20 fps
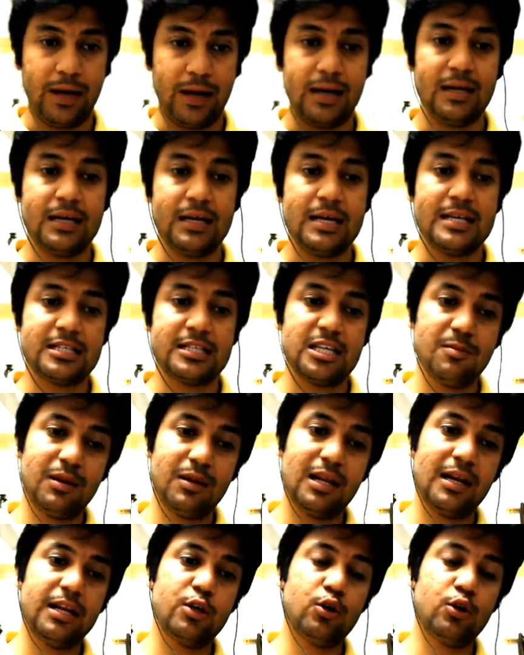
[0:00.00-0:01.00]
Similarly, you
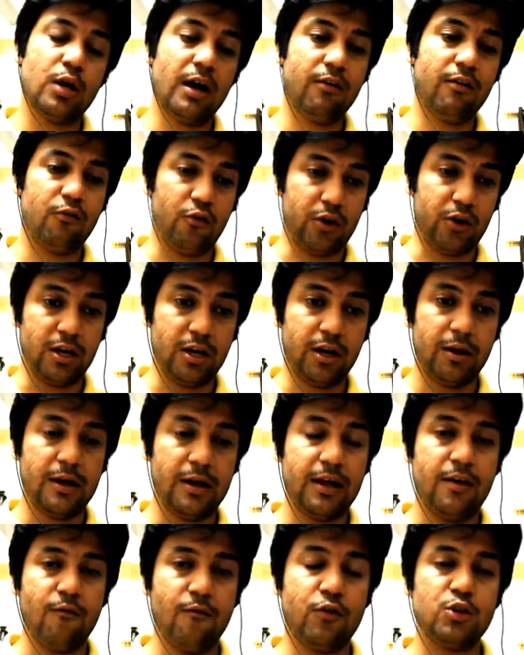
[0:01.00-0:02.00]
have rear,
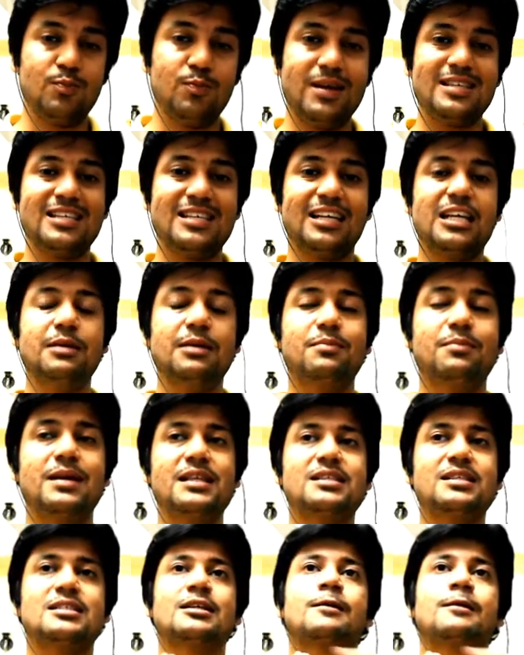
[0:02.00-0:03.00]
which basically means
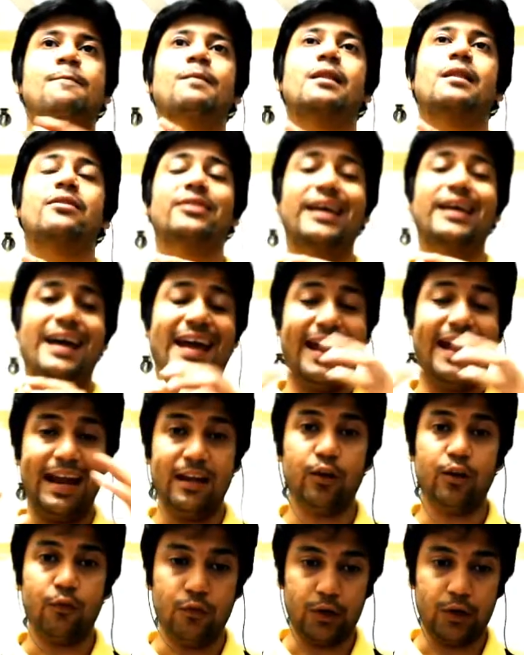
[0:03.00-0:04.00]
the end of the
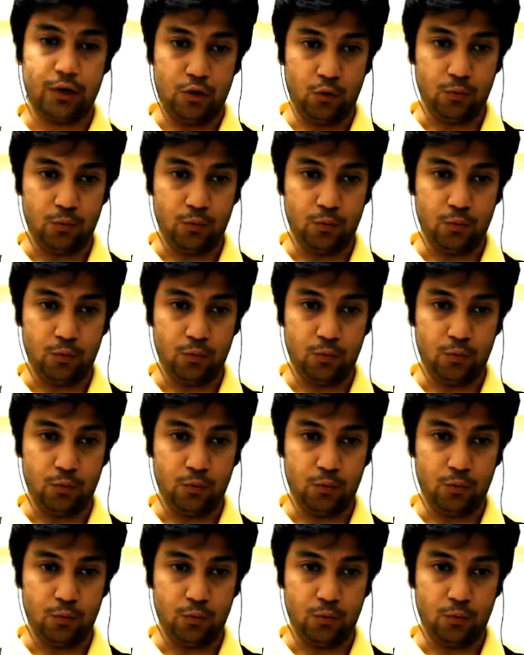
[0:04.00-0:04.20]
queue.